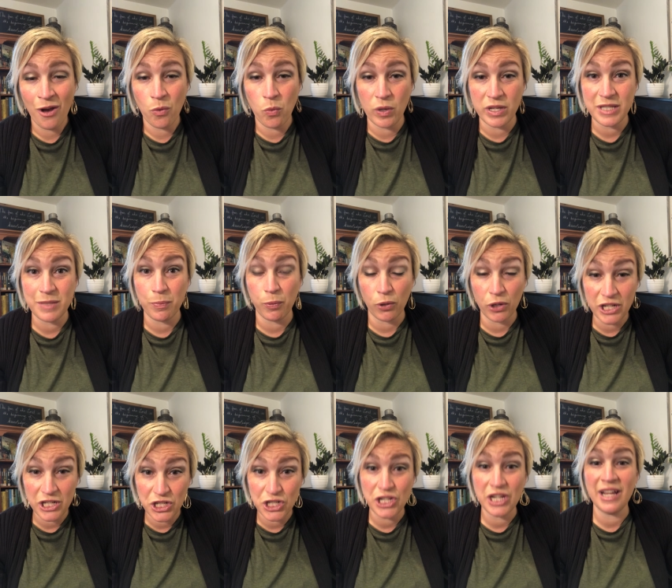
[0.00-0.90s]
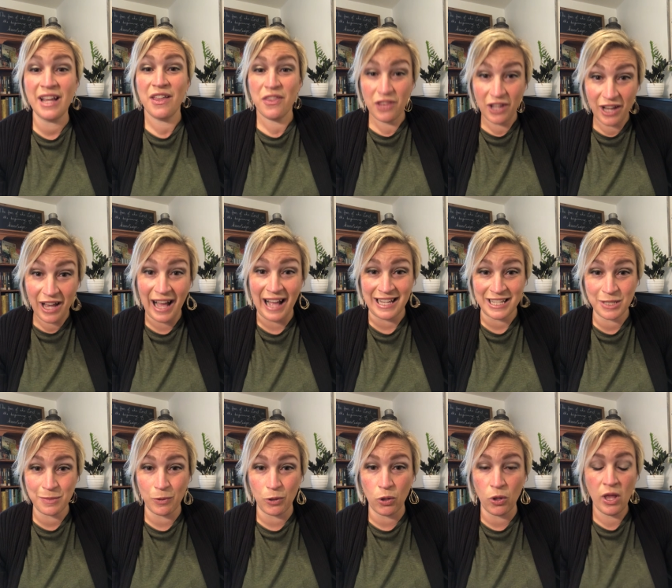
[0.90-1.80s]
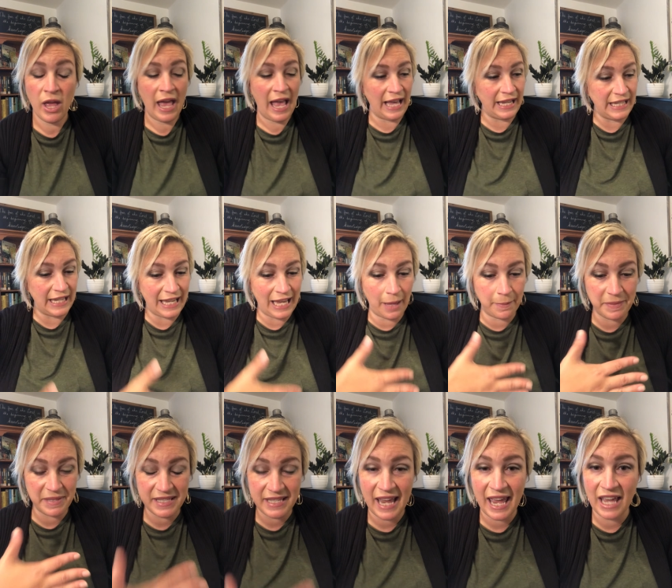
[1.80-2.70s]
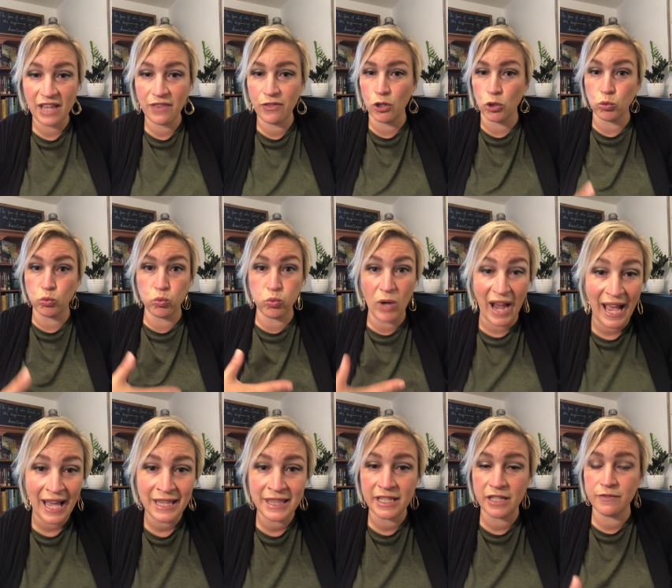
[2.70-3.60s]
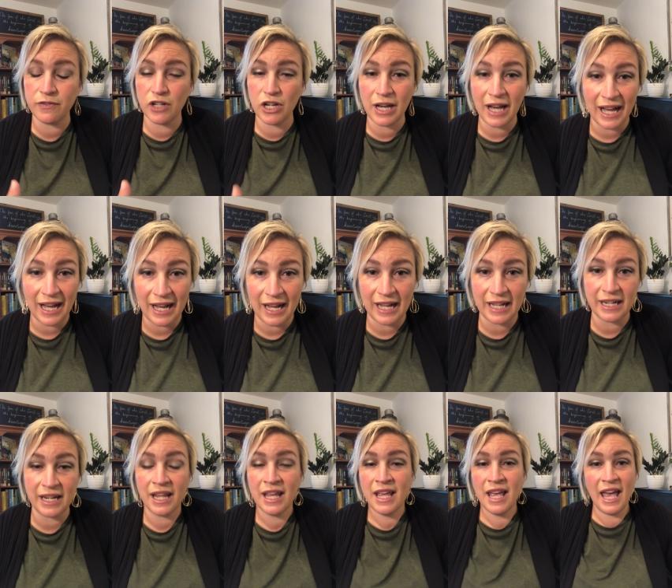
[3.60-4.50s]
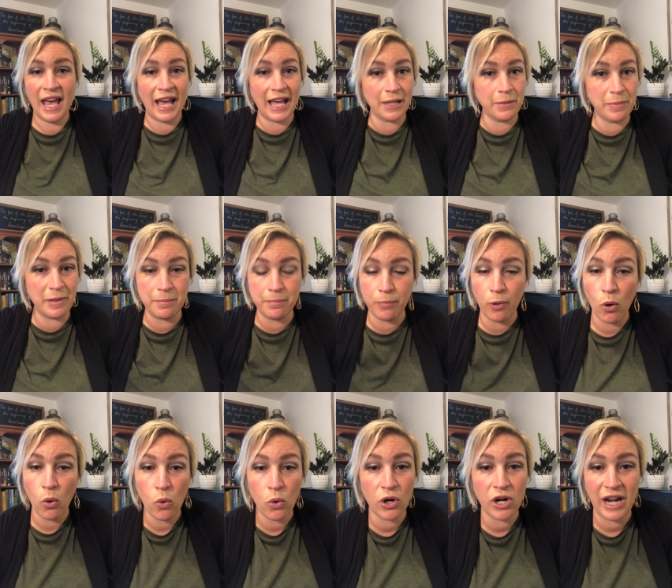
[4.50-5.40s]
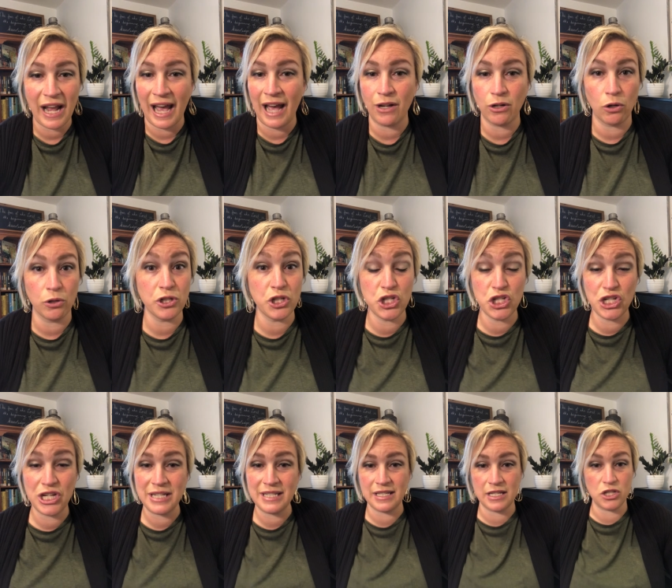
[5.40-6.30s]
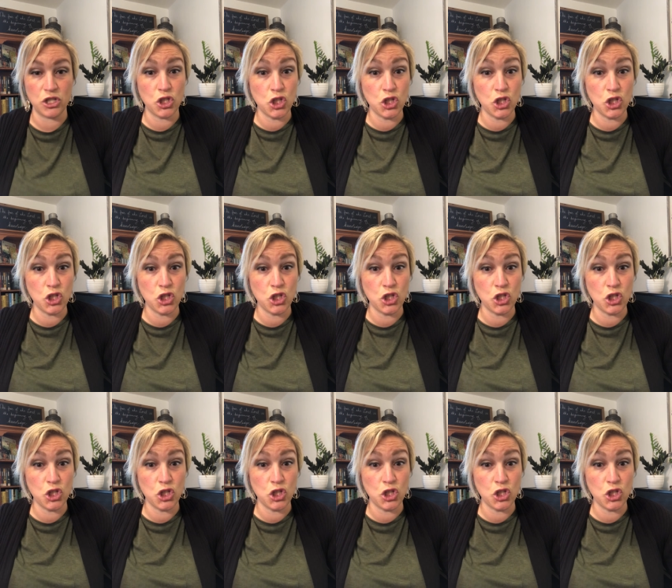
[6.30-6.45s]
was preaching the gospel, and he kept saying the wrath of God had been poured out on Jesus.